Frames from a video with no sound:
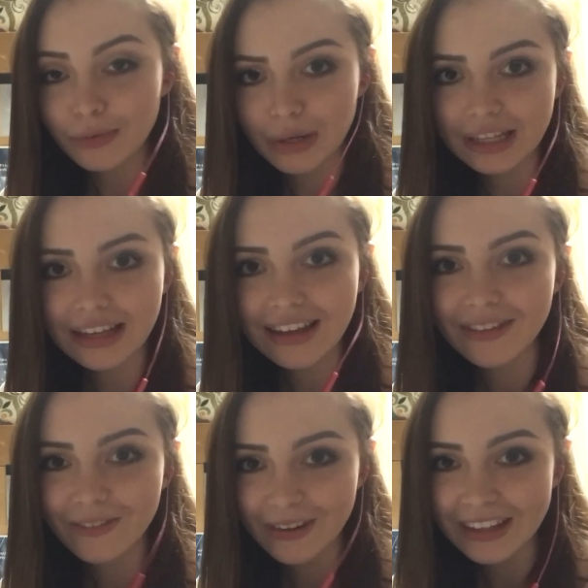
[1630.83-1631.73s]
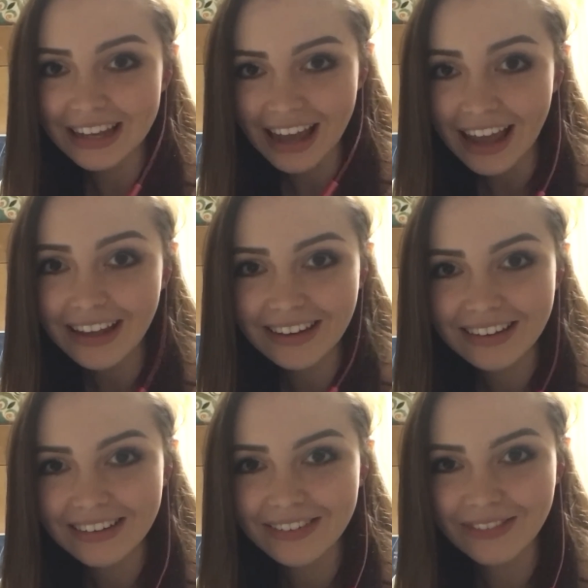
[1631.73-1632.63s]
really, really hate
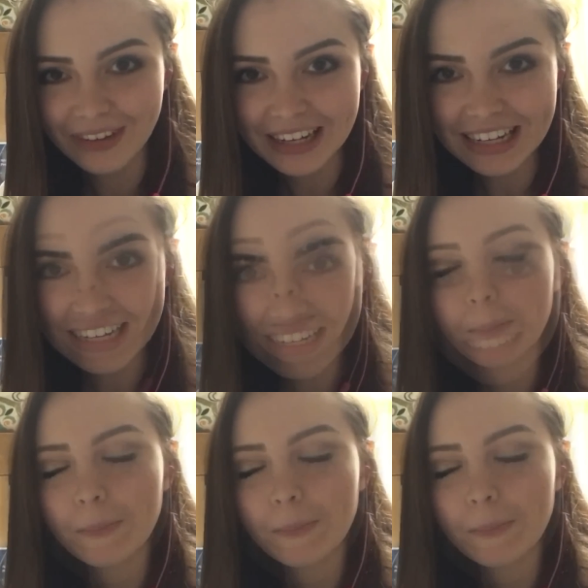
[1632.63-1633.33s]
reading,